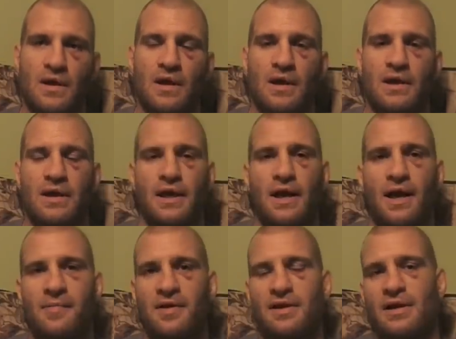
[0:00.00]
Yeah,
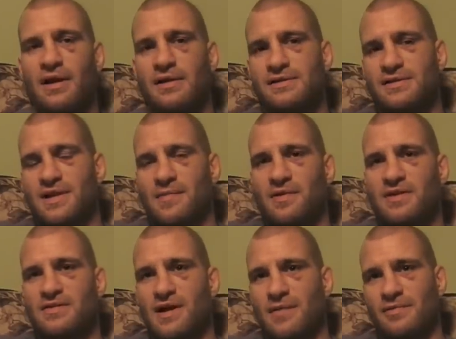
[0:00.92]
Giuseppe
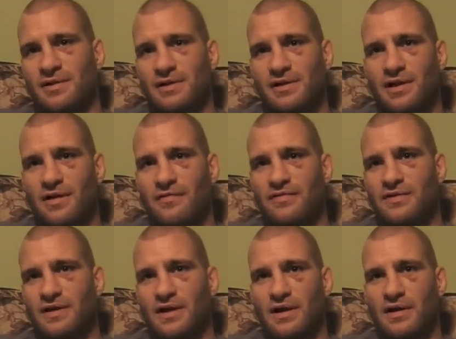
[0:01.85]
strapped on the gloves,
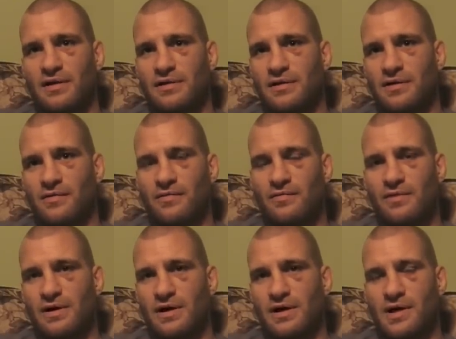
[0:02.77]

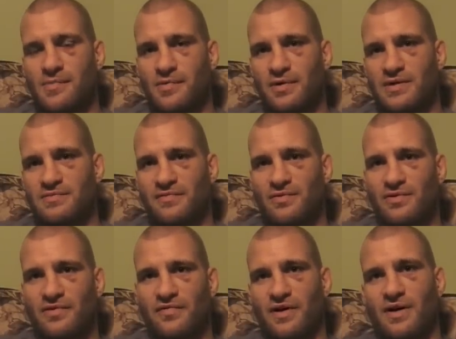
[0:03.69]
a couple weeks before the
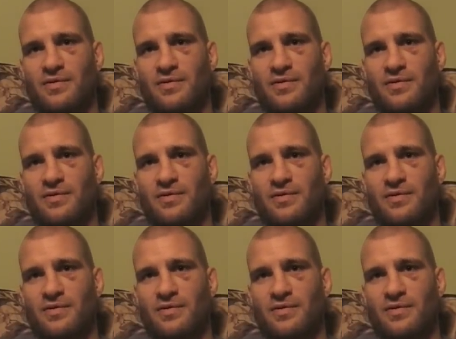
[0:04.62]
fight.